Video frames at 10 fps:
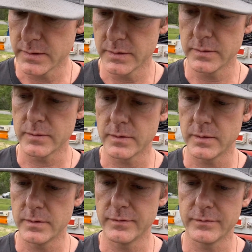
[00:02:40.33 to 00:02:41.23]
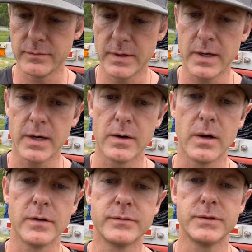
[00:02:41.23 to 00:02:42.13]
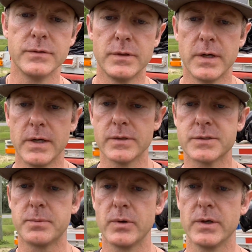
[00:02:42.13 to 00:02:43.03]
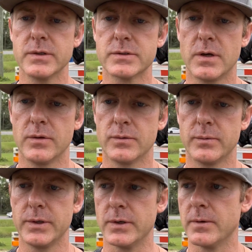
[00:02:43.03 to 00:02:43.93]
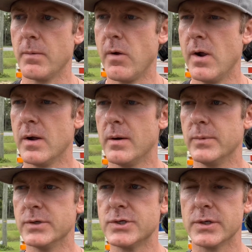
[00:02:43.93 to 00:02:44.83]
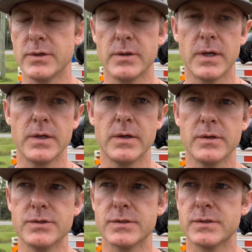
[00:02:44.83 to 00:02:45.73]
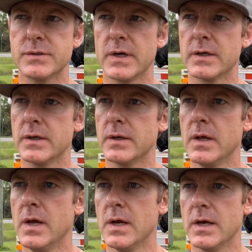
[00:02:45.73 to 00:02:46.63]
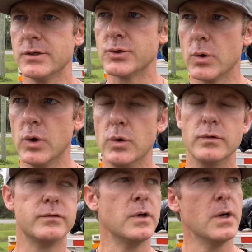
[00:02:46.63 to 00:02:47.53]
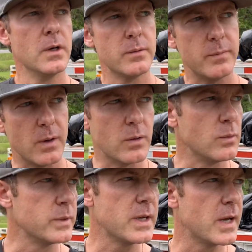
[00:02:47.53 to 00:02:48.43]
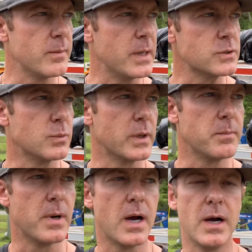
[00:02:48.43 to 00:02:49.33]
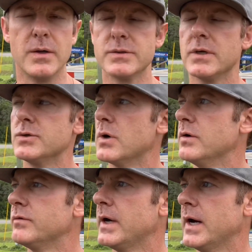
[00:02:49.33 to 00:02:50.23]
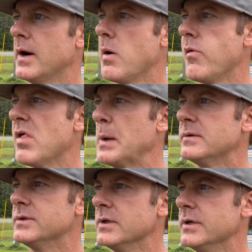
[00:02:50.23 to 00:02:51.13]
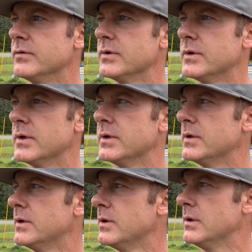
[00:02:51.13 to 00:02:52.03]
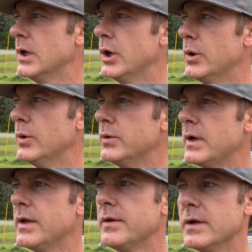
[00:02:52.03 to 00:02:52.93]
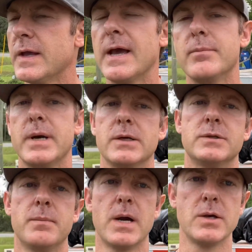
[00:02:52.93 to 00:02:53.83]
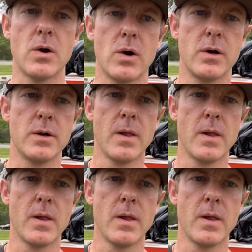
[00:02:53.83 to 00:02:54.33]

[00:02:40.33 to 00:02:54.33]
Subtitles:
the air off to the air springs on the rear. I'm going to show you that here in just a second. I only had about 20 miles. I drove there, delivered the load, and then came back to my yard